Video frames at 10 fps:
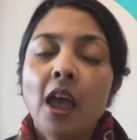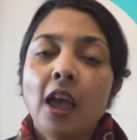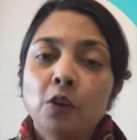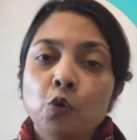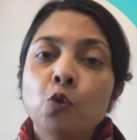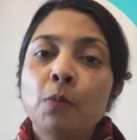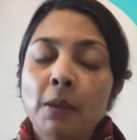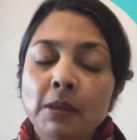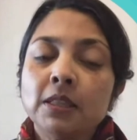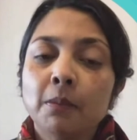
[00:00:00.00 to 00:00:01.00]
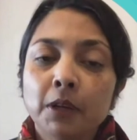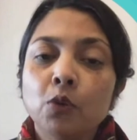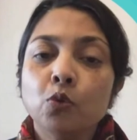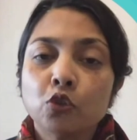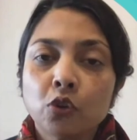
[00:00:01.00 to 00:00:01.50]
and who may be somebody
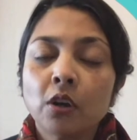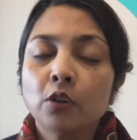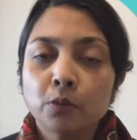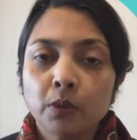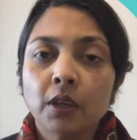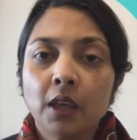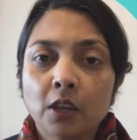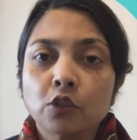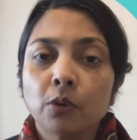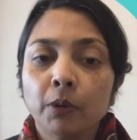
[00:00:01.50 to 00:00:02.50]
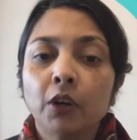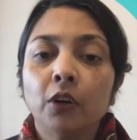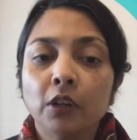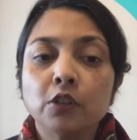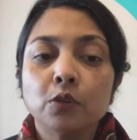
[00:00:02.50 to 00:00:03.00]
who struggles with the cancer
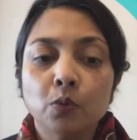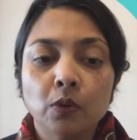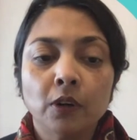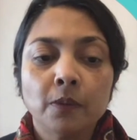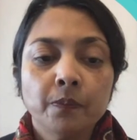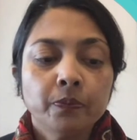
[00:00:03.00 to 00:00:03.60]
recurring sooner.